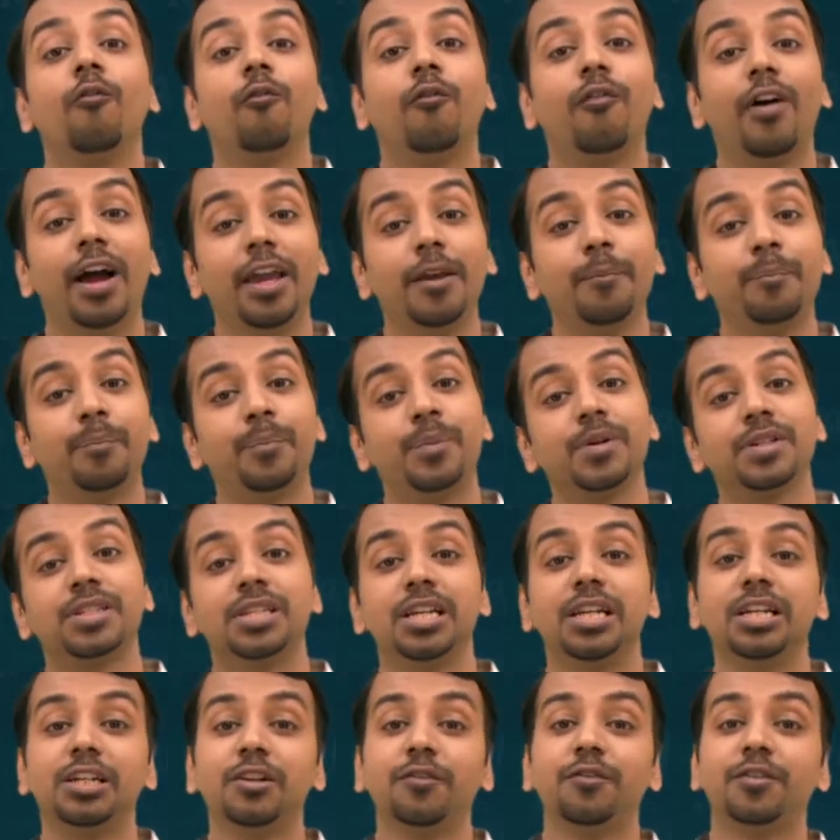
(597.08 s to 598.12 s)

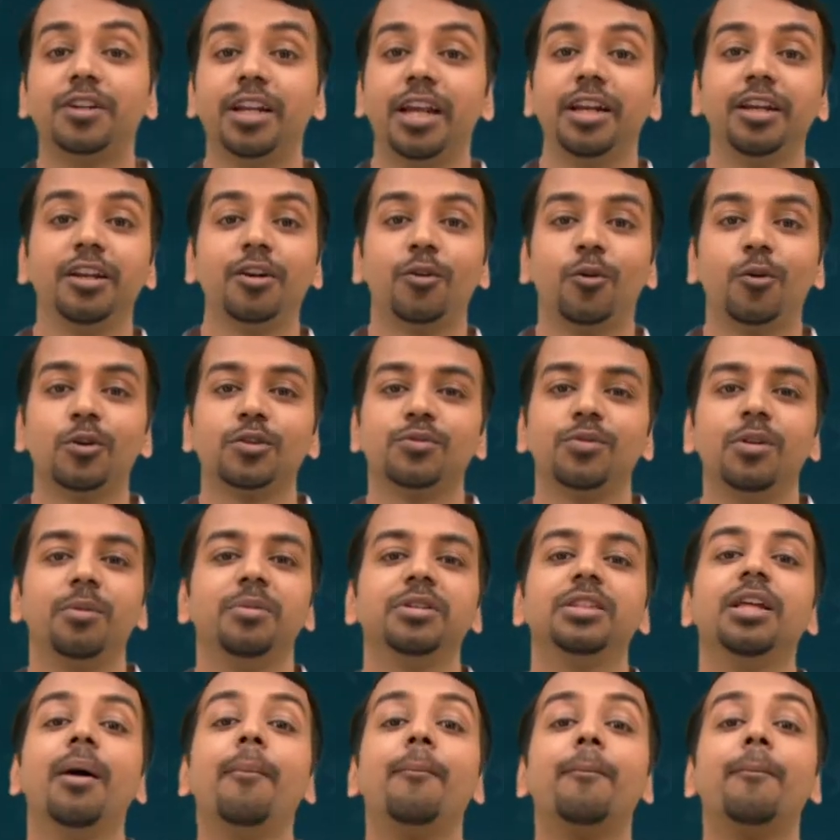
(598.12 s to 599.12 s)
5% of 10 crores will be the